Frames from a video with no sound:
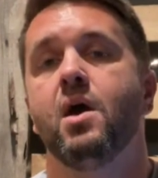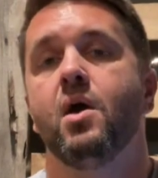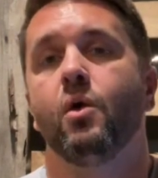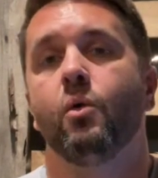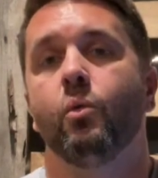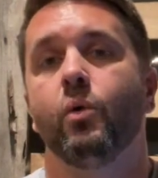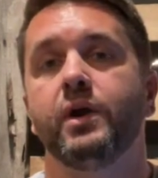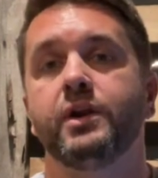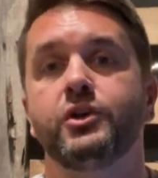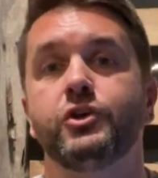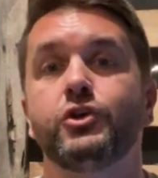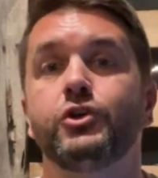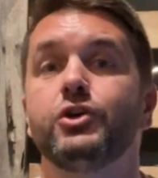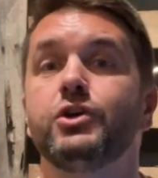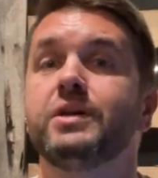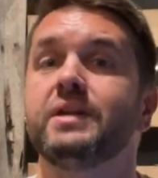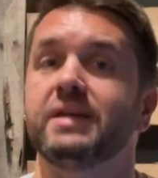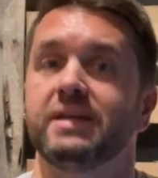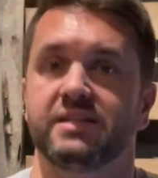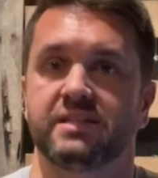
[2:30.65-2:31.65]
"What
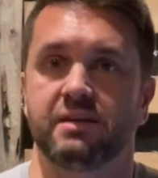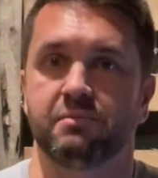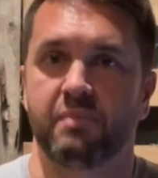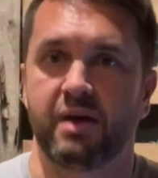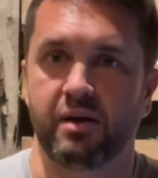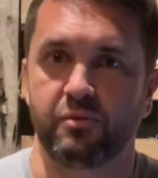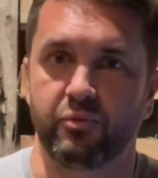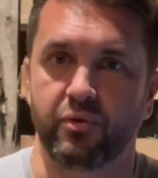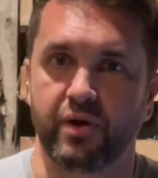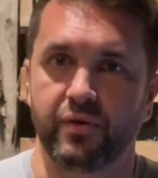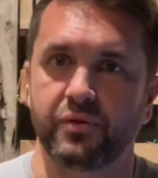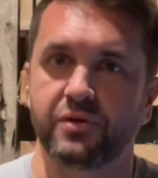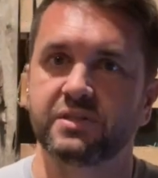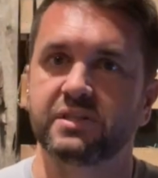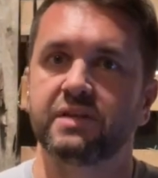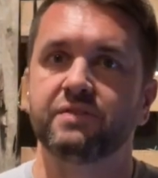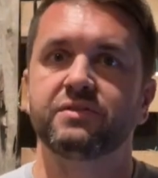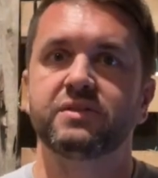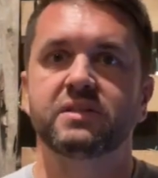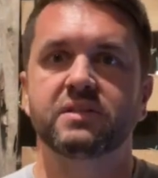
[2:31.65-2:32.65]
good is it, my brothers,
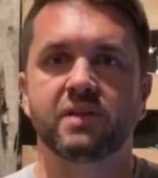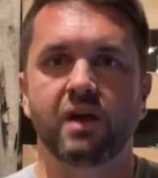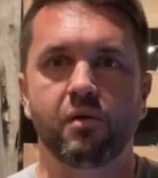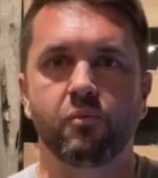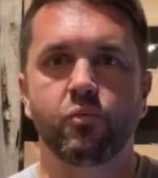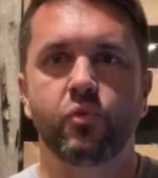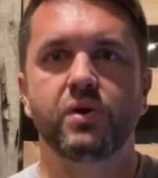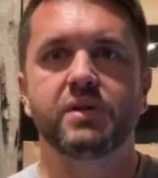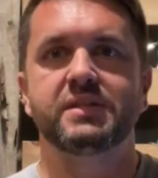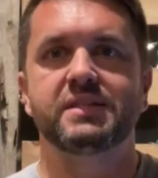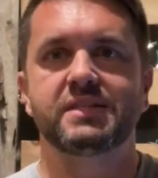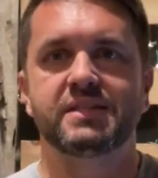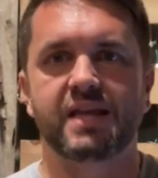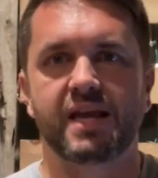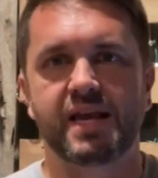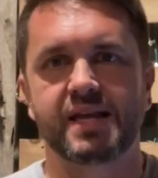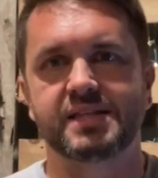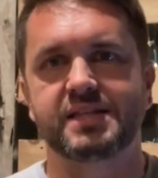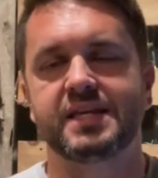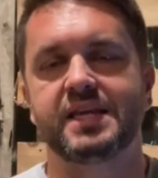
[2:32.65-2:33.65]
if someone
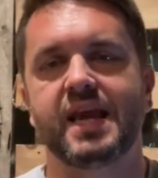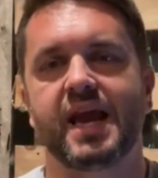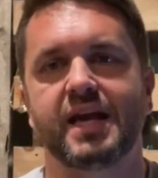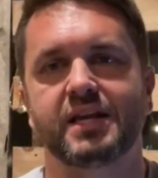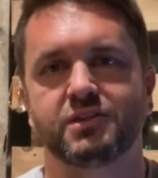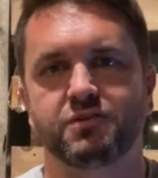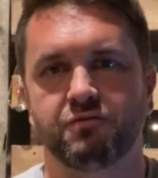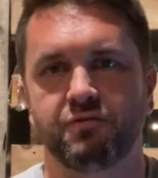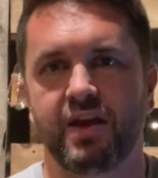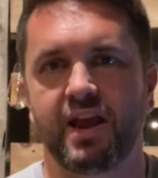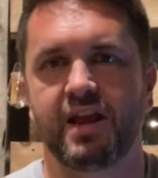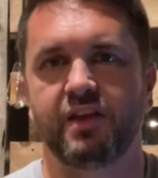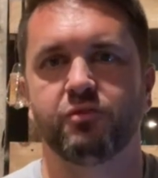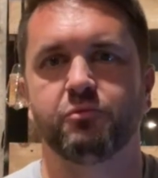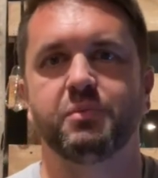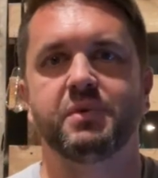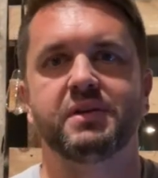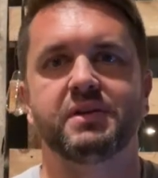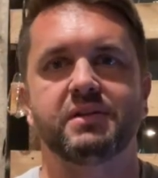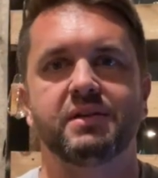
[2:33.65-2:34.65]
says he has
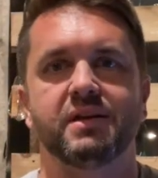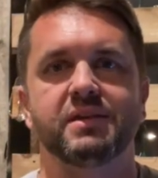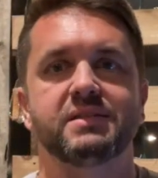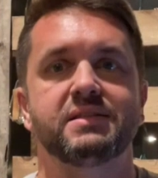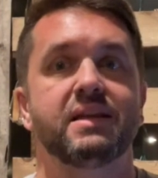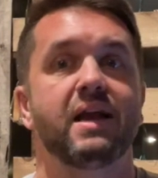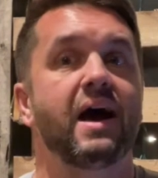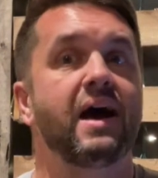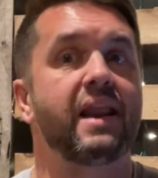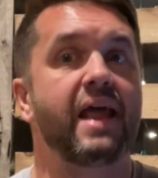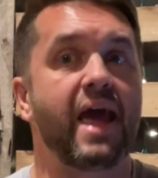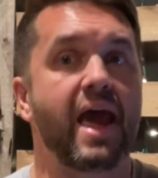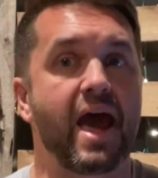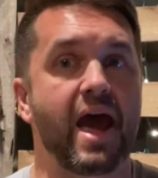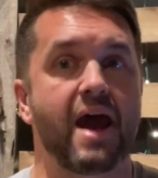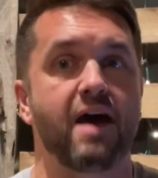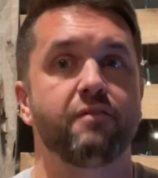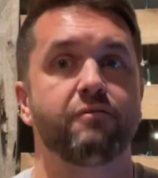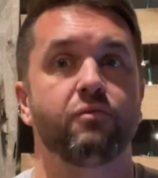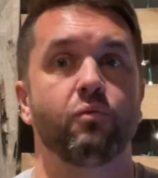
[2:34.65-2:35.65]
faith but does not
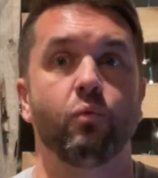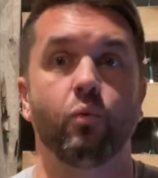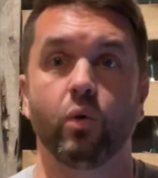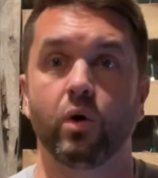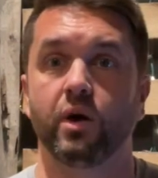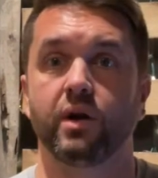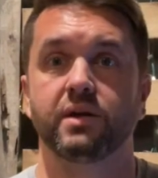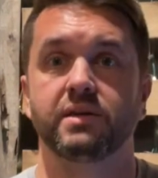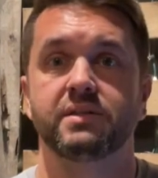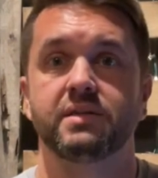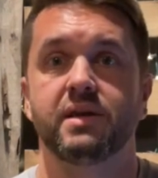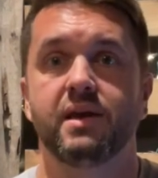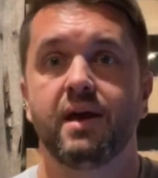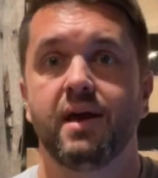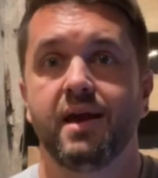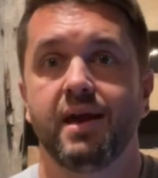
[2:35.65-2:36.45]
have works?